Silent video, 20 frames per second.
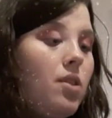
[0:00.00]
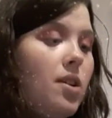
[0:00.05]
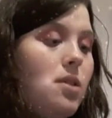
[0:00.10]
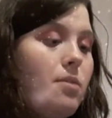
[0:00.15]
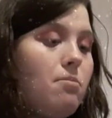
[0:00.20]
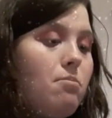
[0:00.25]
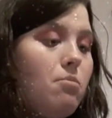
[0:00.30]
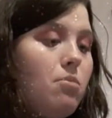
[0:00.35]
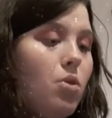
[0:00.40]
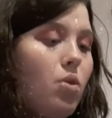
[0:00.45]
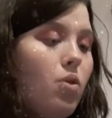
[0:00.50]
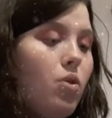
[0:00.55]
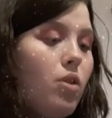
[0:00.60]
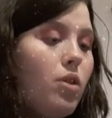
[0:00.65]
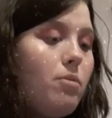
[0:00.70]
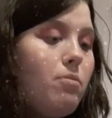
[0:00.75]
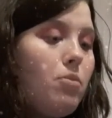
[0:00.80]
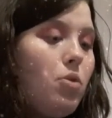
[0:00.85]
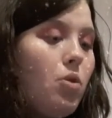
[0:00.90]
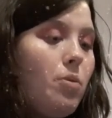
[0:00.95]
and
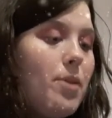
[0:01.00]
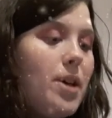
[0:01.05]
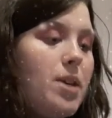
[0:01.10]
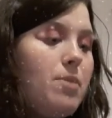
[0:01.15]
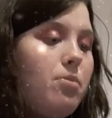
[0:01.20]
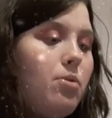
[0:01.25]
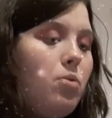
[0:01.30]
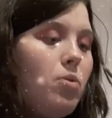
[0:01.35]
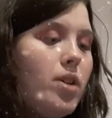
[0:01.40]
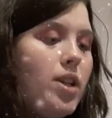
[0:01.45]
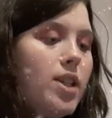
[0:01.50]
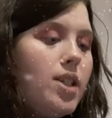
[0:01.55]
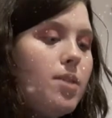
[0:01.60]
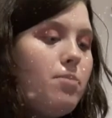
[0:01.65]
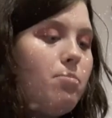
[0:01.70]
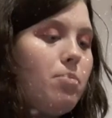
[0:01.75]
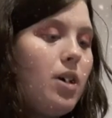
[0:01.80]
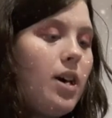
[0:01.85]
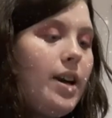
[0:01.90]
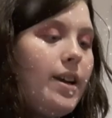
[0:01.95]
more people wanted to
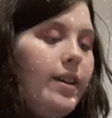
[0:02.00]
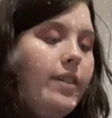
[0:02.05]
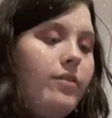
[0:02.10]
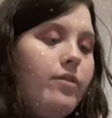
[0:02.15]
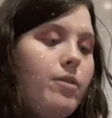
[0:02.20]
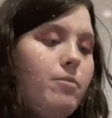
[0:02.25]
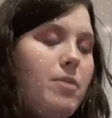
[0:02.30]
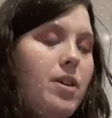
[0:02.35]
buy from